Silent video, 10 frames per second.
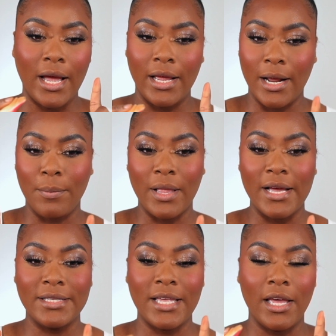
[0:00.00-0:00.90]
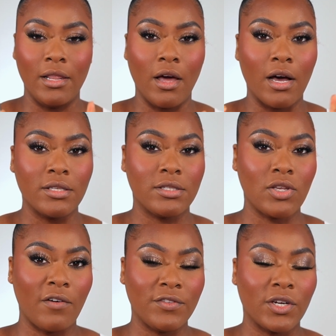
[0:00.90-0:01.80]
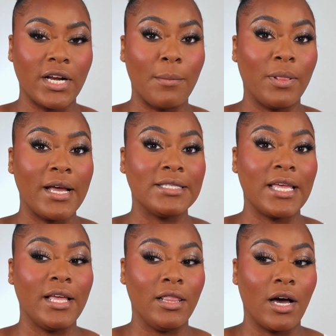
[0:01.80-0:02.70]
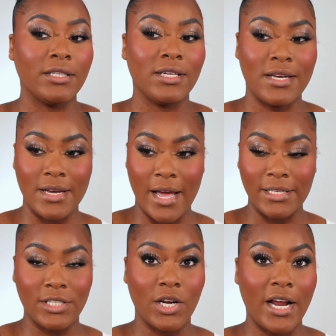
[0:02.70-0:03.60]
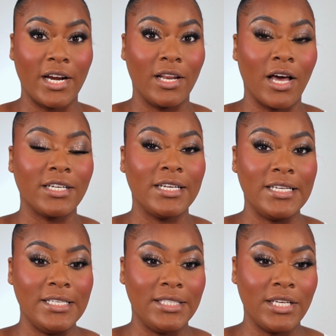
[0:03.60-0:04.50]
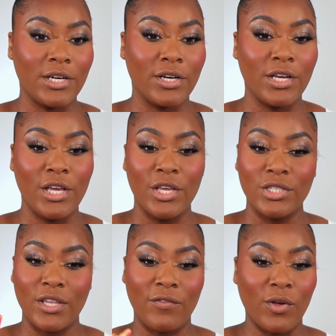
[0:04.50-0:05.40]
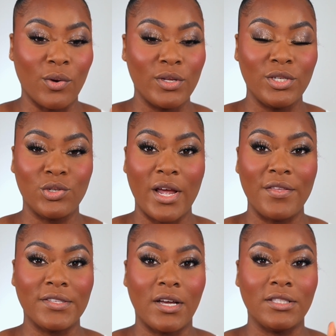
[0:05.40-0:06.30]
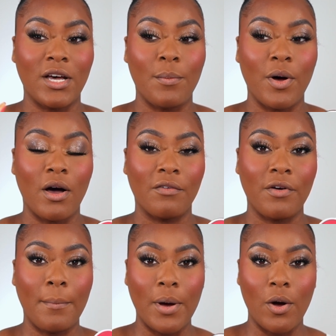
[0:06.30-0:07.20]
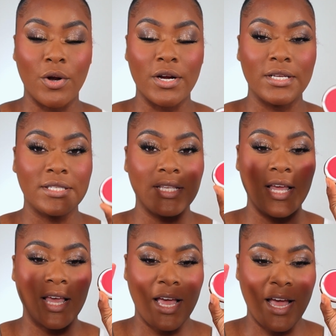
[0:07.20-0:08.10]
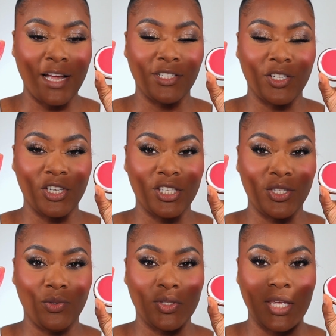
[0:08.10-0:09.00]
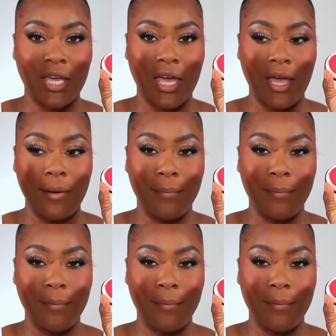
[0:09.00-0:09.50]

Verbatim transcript: it applies a lot softer, it applies a lot nicer and a lot easier. So if you're going to try this on top of powders, I'd suggest using a